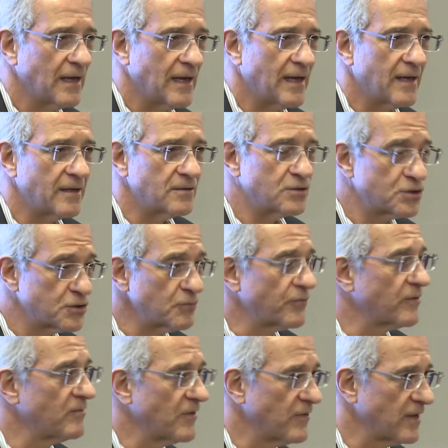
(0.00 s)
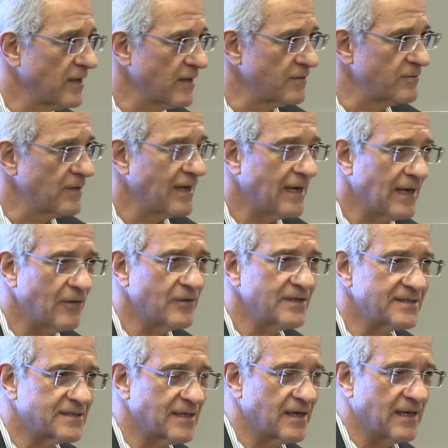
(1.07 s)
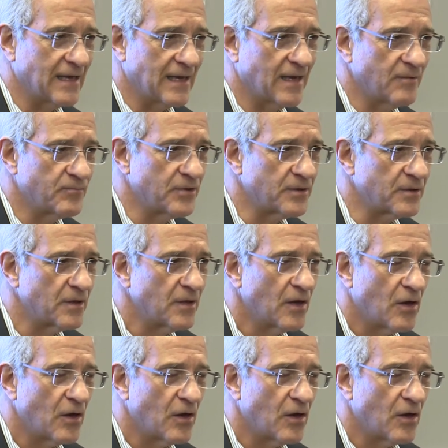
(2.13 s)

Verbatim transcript: and shoot them in the head? How does that happen?